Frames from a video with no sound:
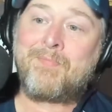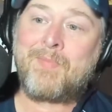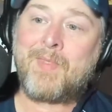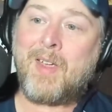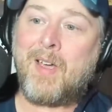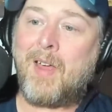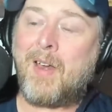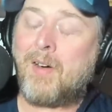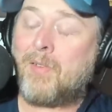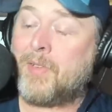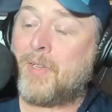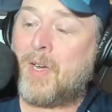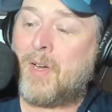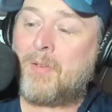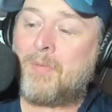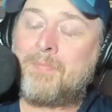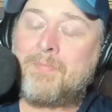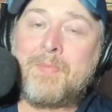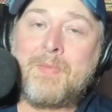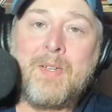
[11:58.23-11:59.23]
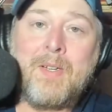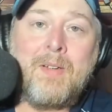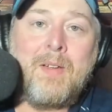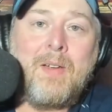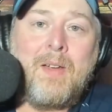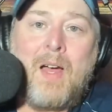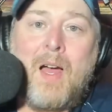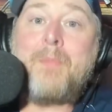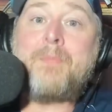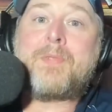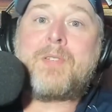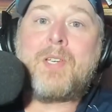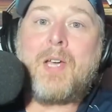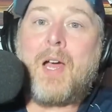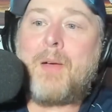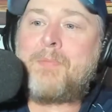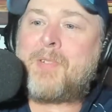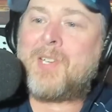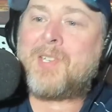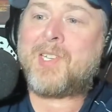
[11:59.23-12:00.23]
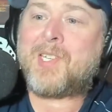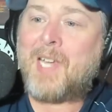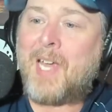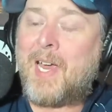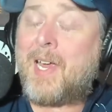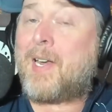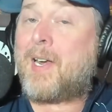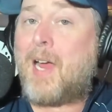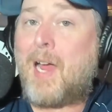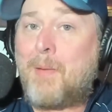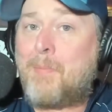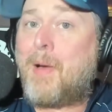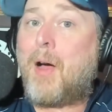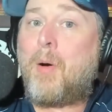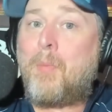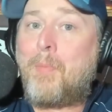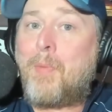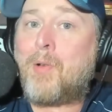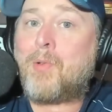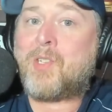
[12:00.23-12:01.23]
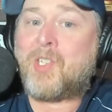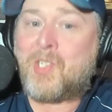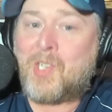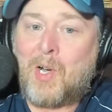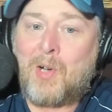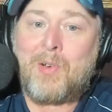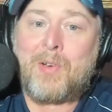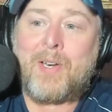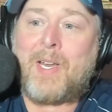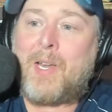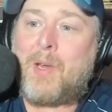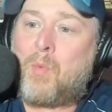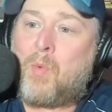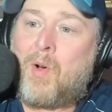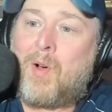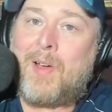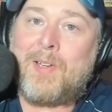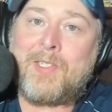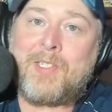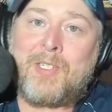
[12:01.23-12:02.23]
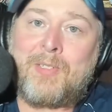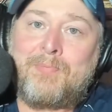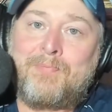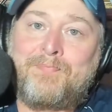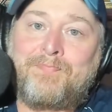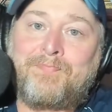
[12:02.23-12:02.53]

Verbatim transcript: I don't know. I'm j- I'm just saying. I'm almost certain he was.